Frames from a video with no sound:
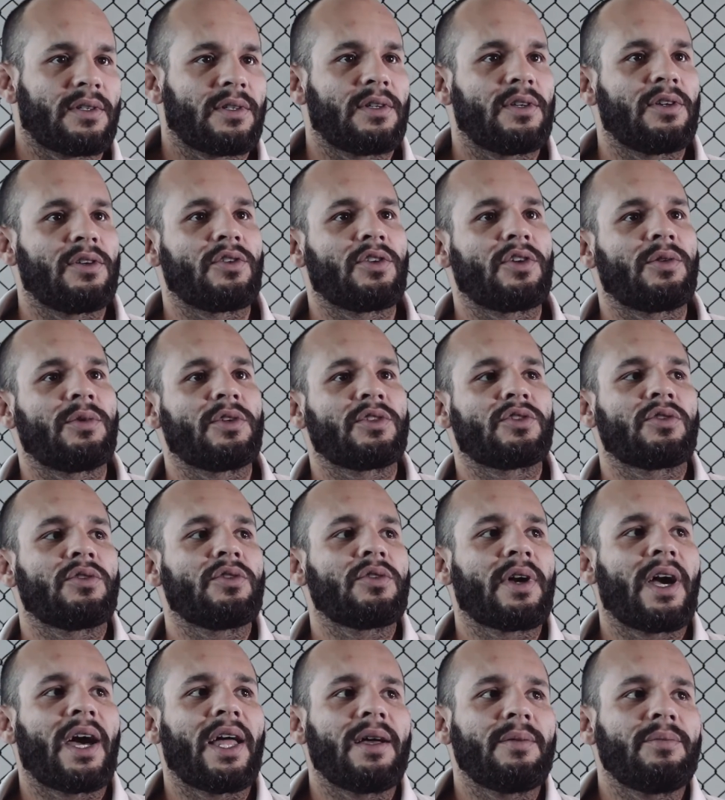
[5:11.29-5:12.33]
You know what I mean? So
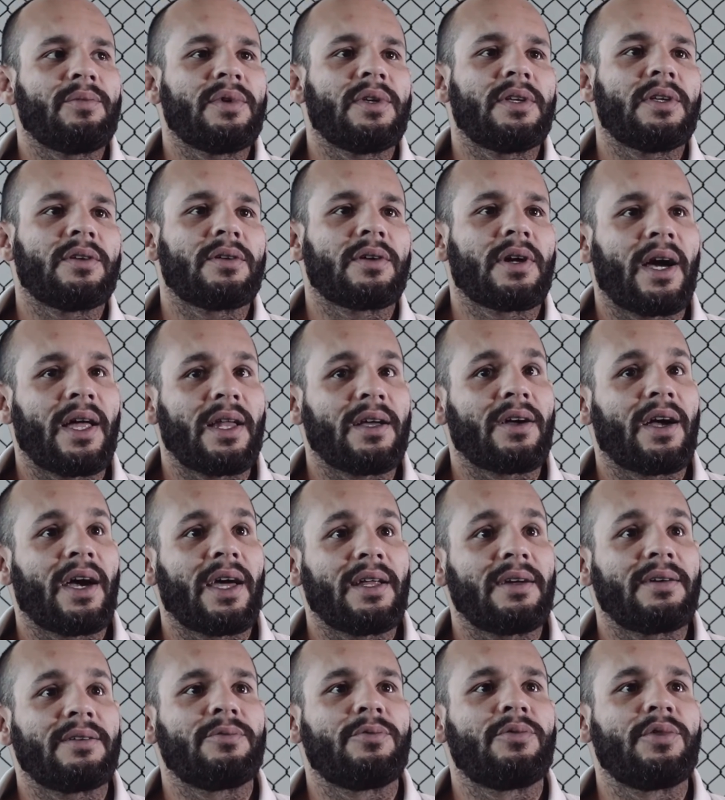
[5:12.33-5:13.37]
you gotta read,
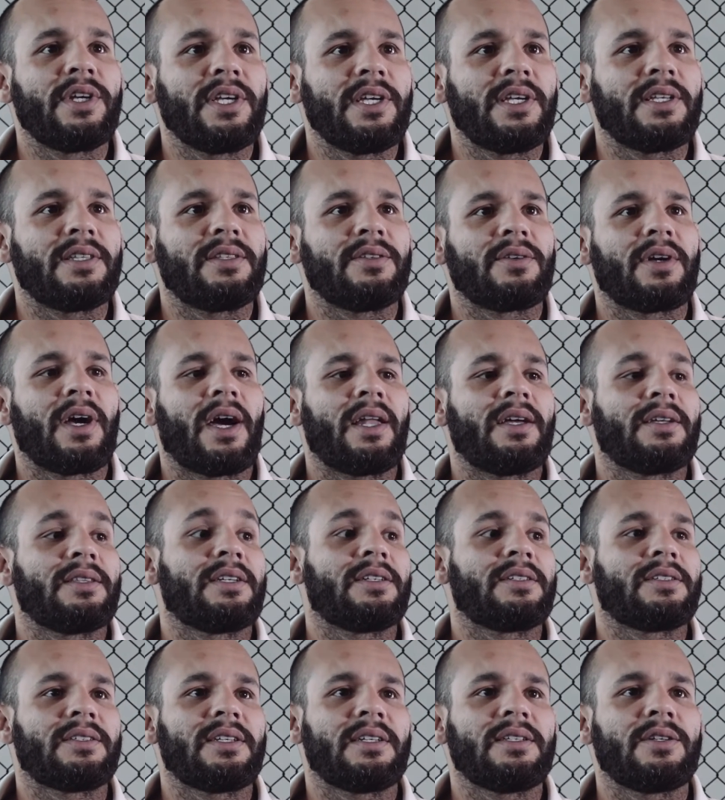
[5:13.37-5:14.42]
you gotta
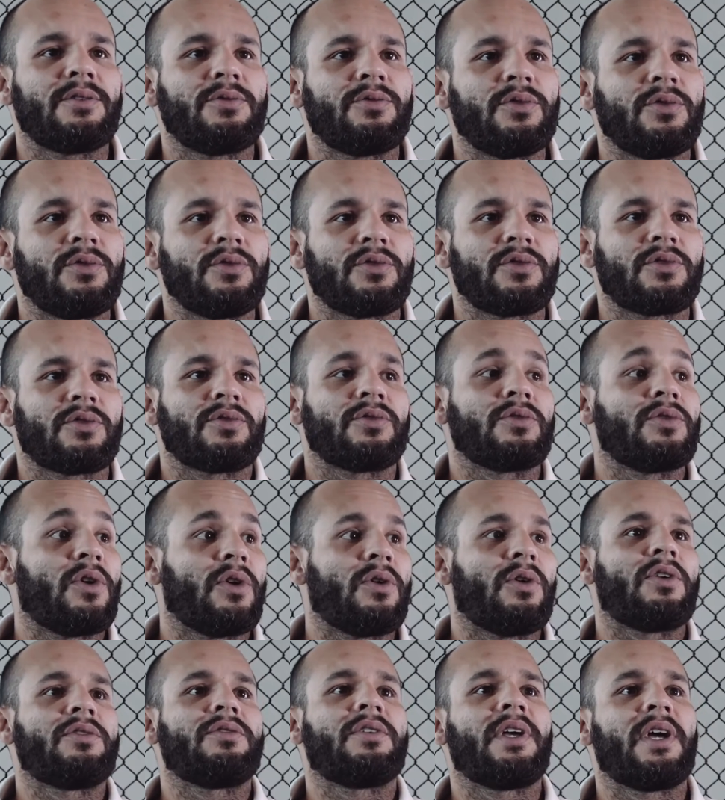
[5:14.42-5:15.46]
understand the rules to
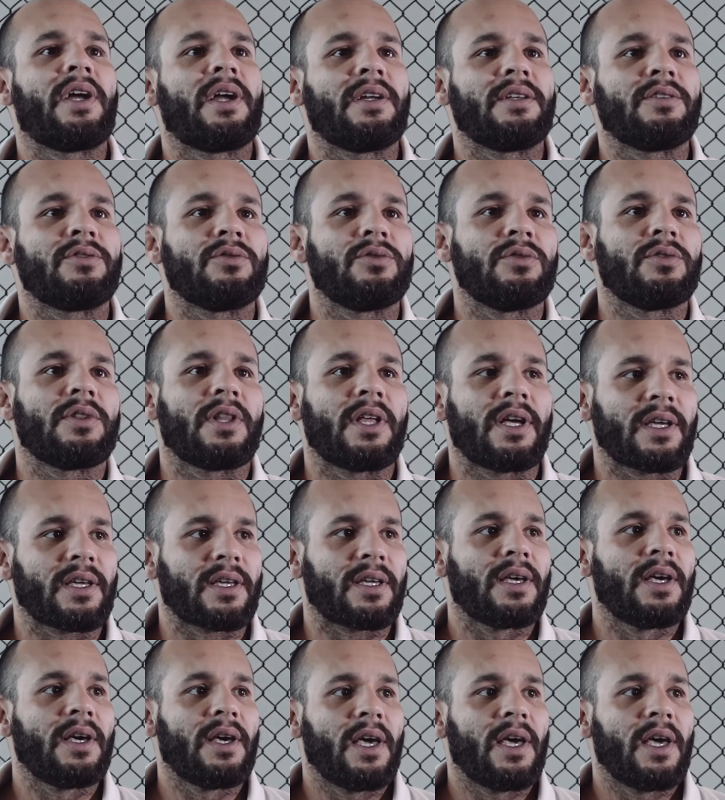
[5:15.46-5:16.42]
go out there and do like